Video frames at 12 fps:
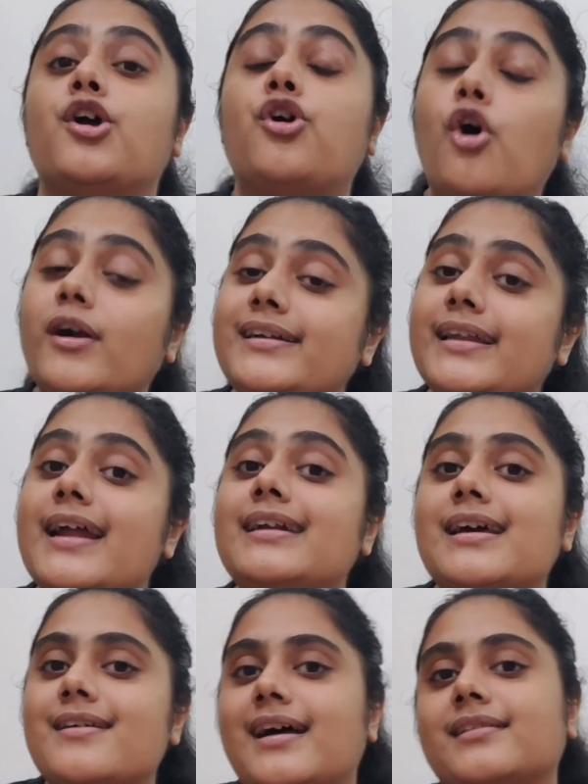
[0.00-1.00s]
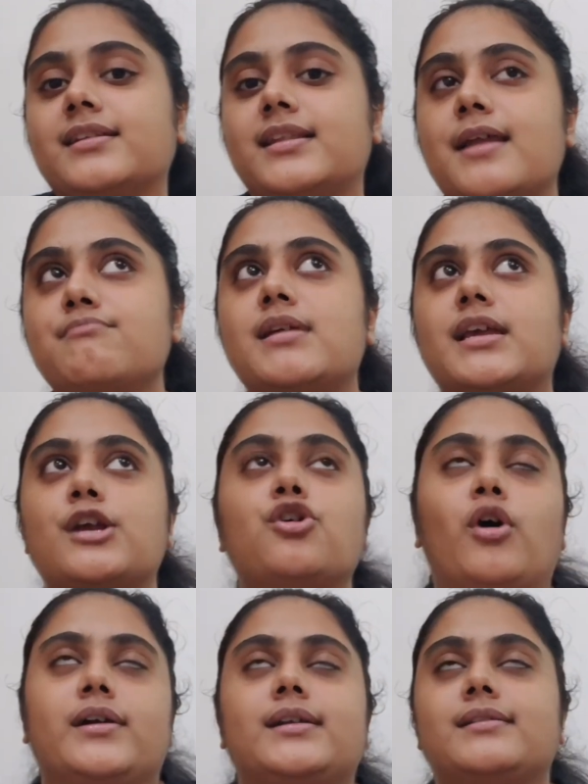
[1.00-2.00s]
content rather than making
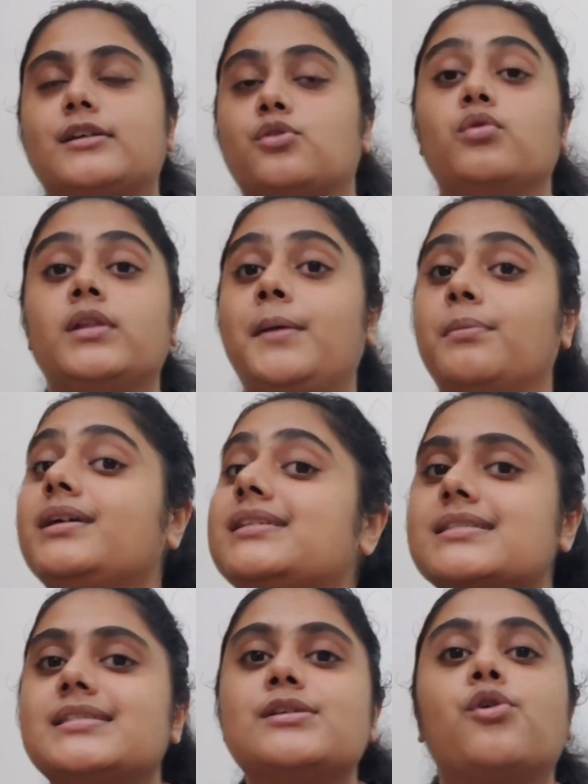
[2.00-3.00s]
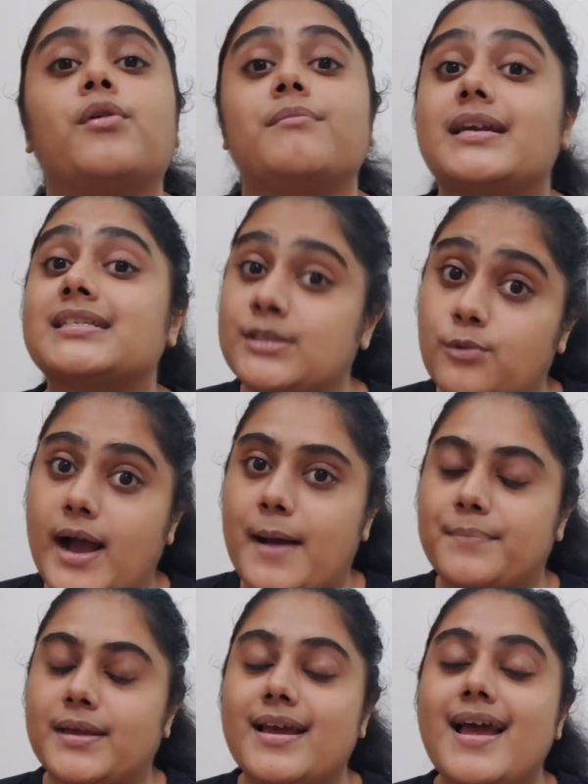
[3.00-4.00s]
content that only pleases you or makes you
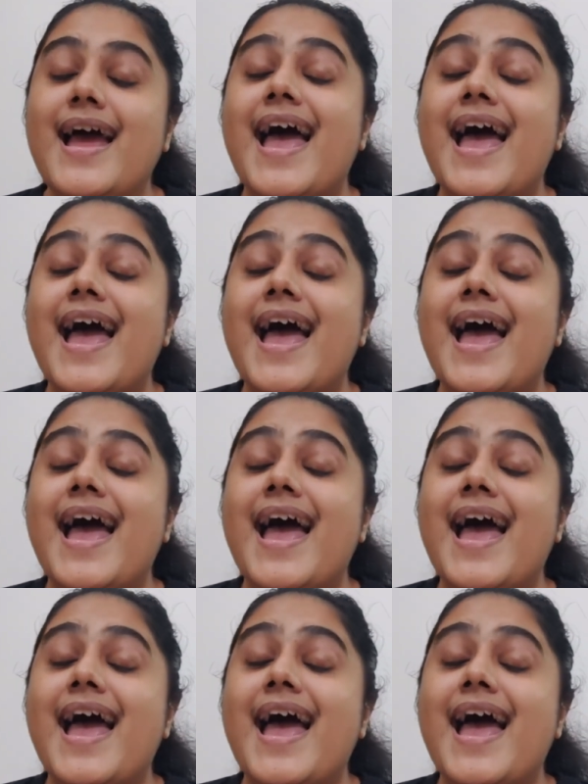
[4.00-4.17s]
happy.